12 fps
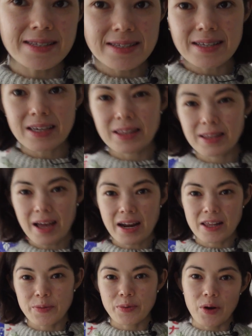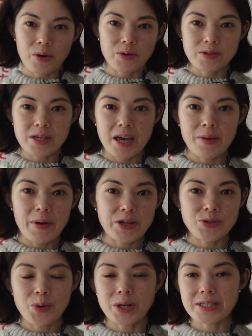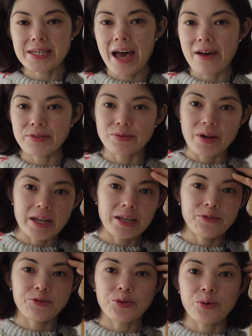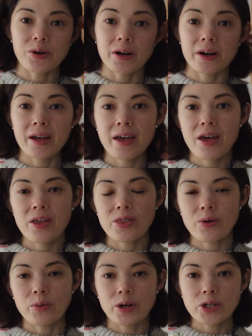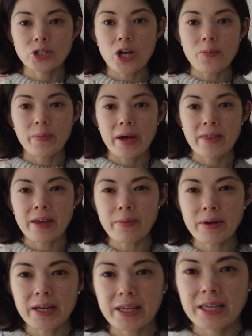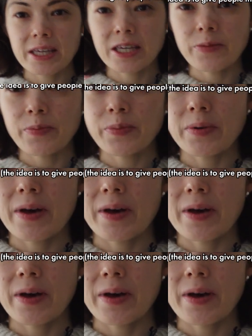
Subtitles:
is like kind of the prototype, I just wanted to have it ready for the workshop, but I think I'm gonna keep